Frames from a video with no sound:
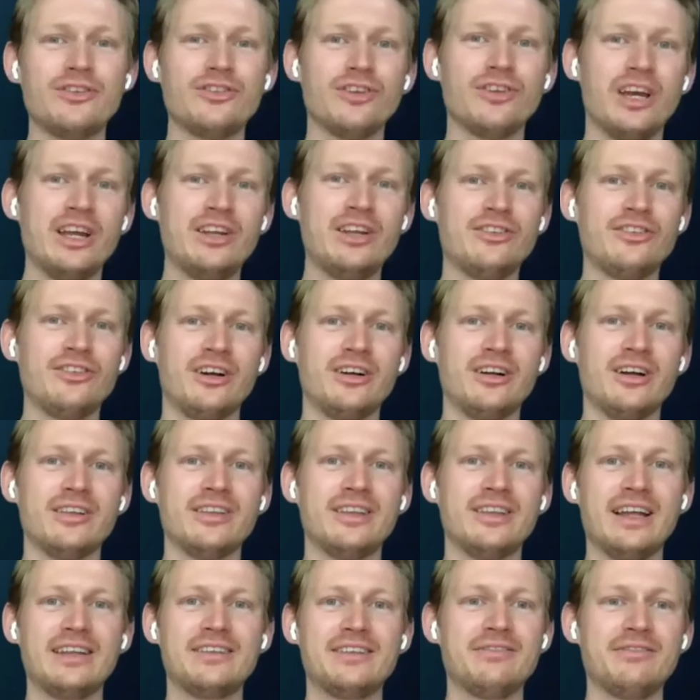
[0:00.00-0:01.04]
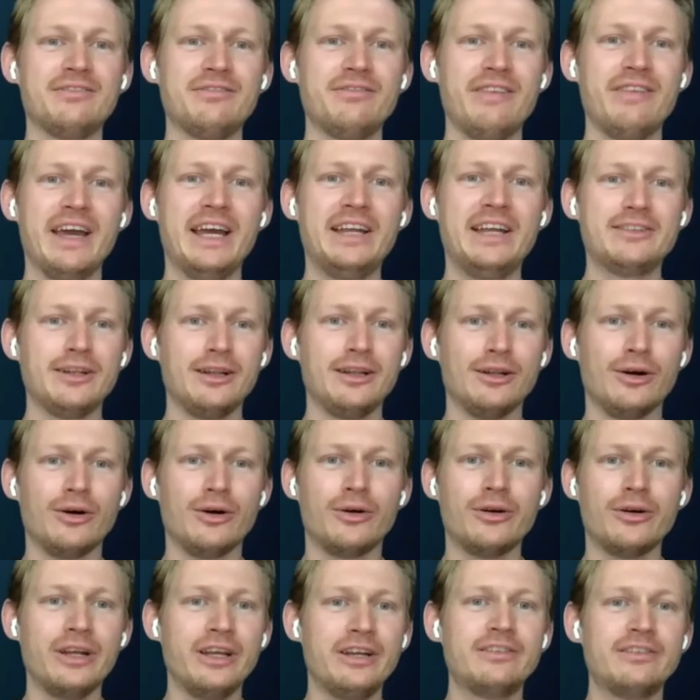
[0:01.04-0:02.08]
changes are not that fatal
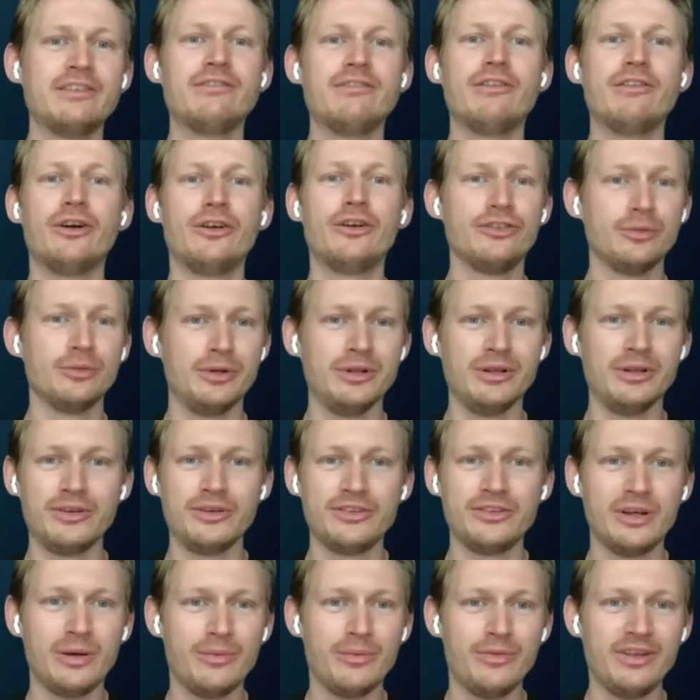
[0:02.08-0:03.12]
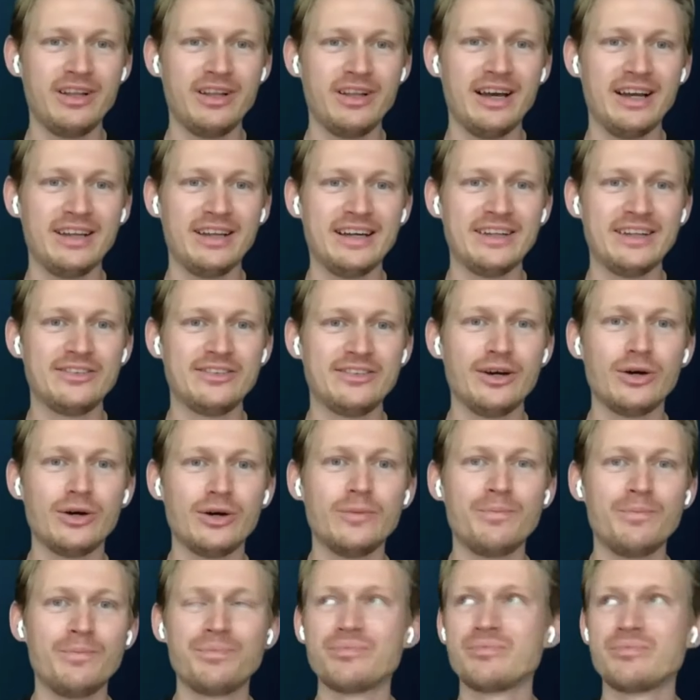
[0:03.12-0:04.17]
or irreversible or something like that.
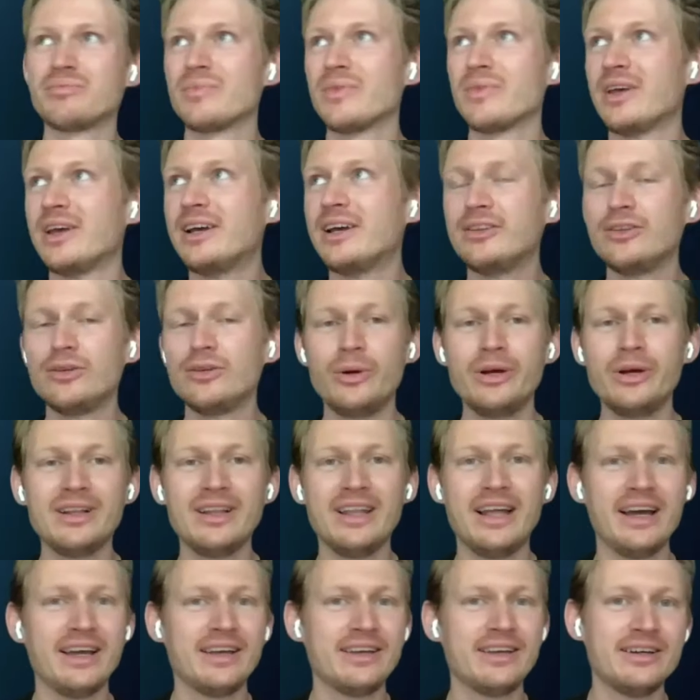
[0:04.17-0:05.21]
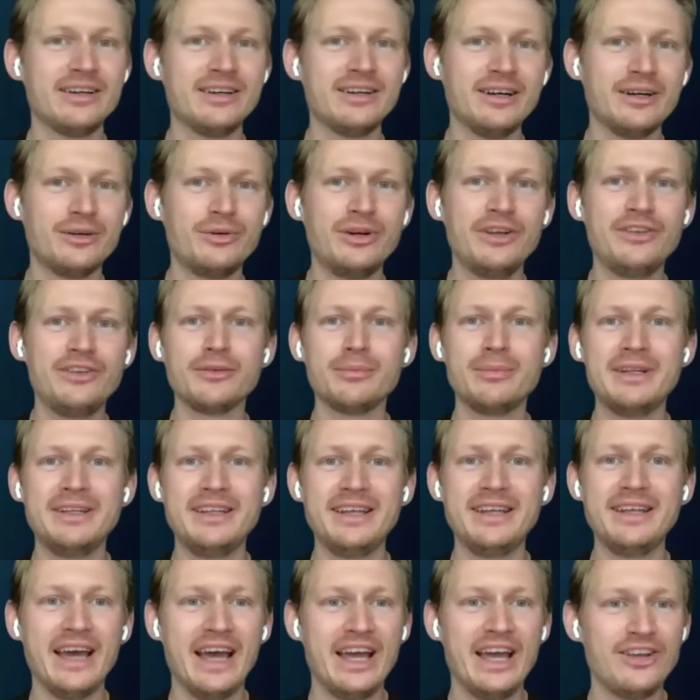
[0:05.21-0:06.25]
So doing like a risk
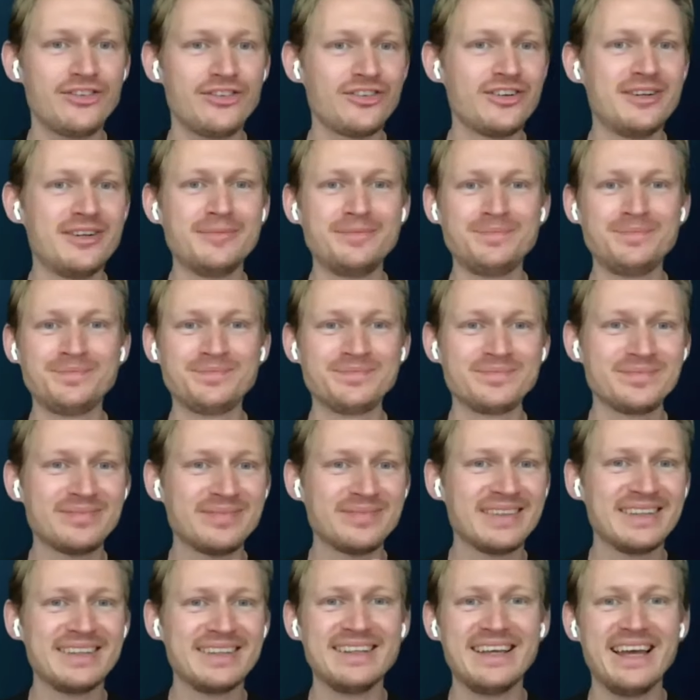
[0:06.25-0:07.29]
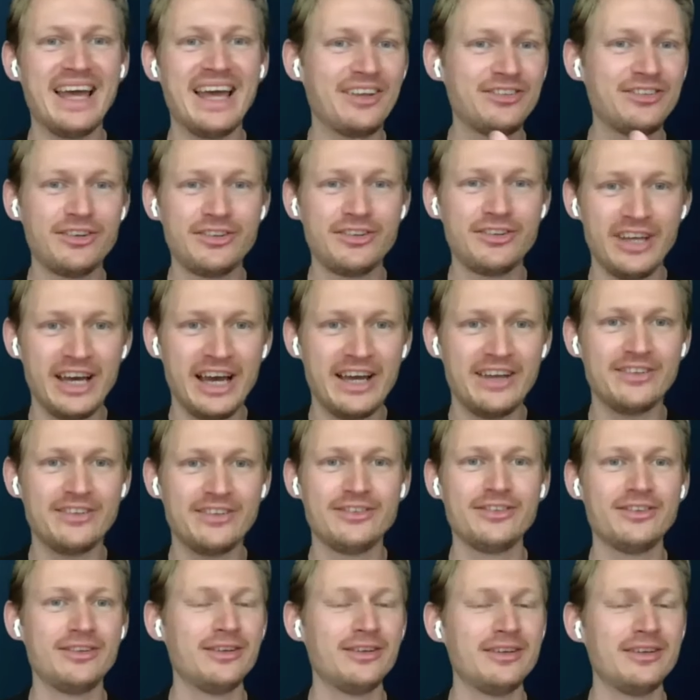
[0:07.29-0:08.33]
mitigation
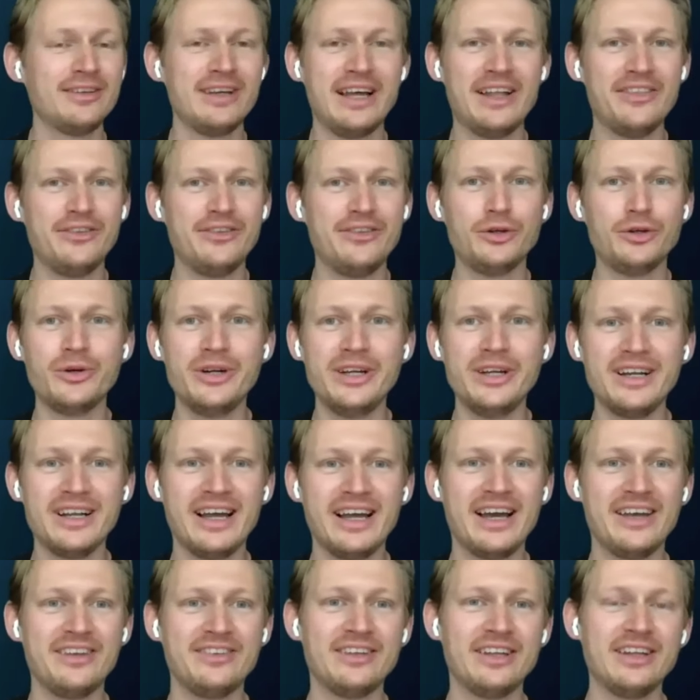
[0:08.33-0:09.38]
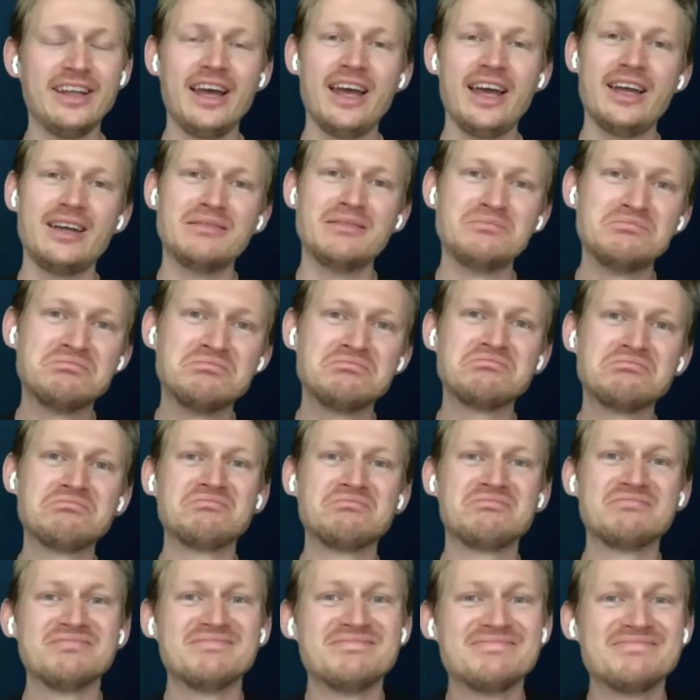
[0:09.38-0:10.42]
exercise, and you realize that, hey,
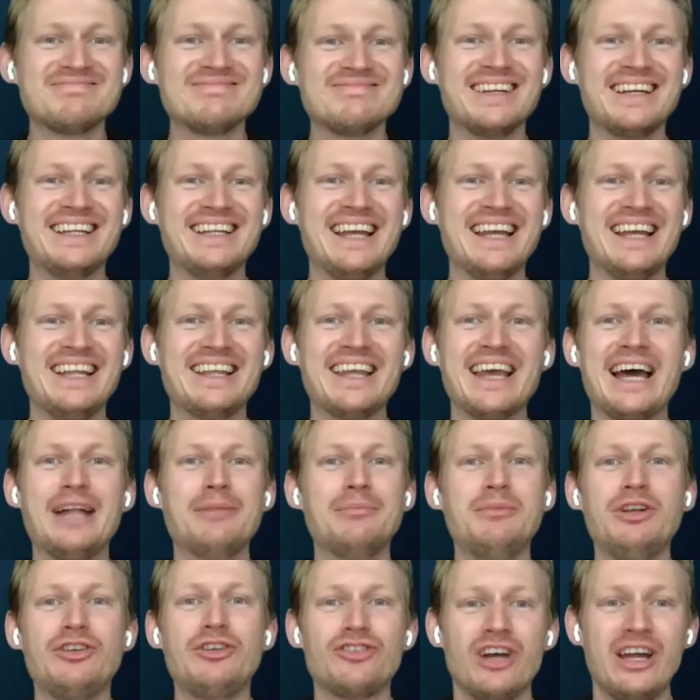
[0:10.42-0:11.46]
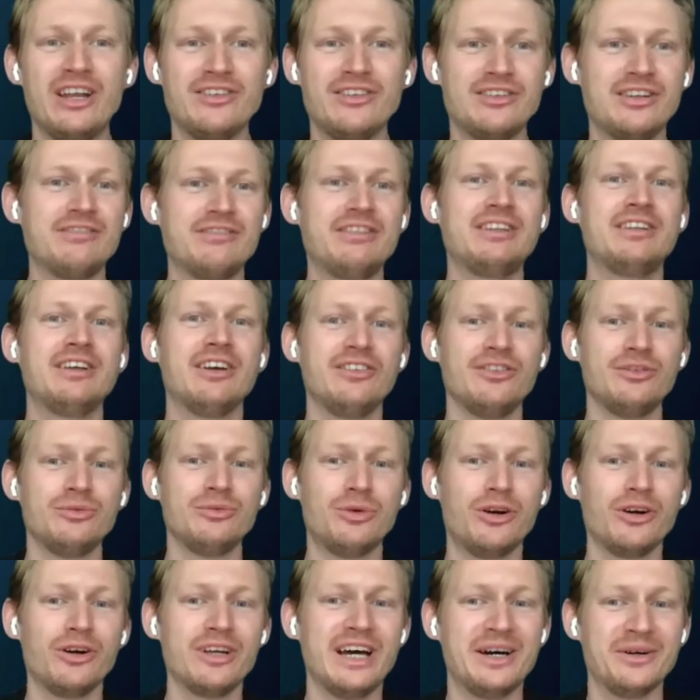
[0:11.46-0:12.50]
it can be changed if it doesn't
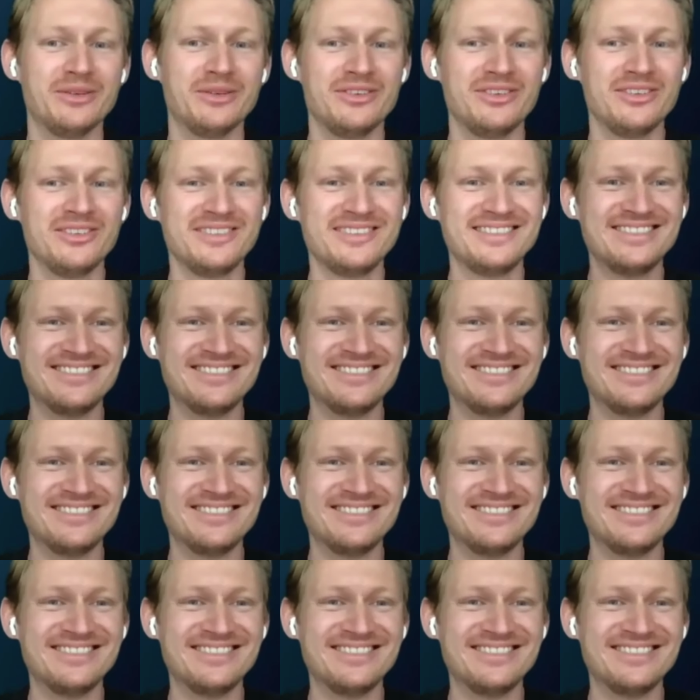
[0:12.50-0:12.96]
work out.